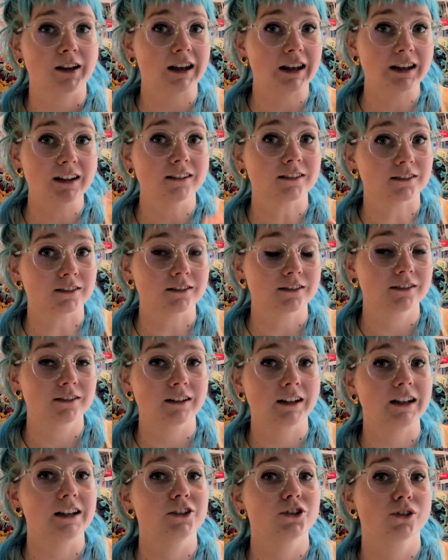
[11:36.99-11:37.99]
eel
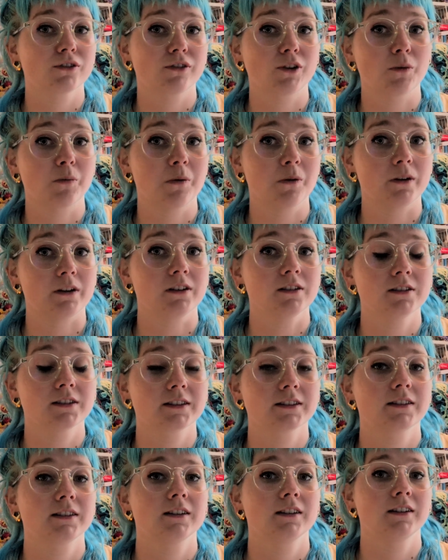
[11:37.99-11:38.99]
each of your
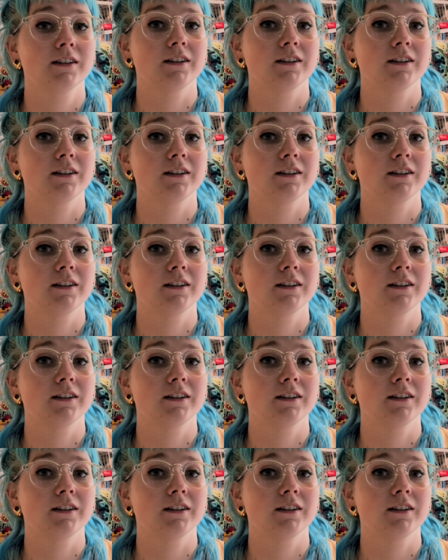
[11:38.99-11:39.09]
points.